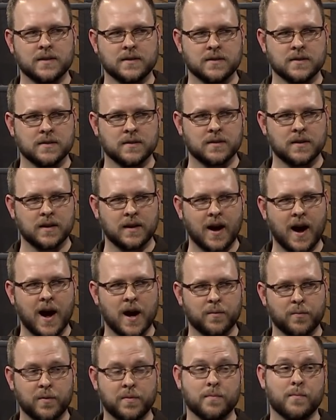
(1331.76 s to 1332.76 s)
listen to
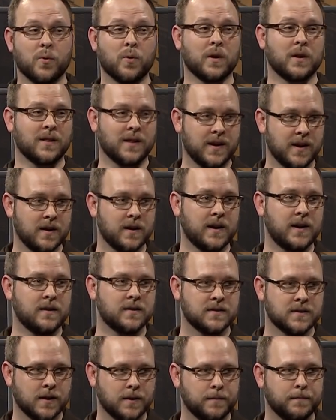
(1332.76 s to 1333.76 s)
God with more clarity.
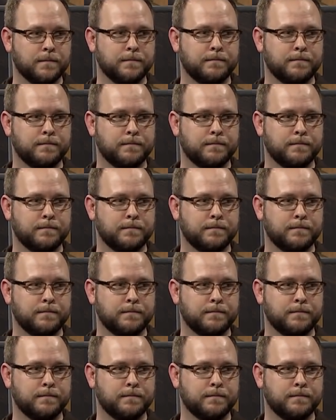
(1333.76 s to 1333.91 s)
So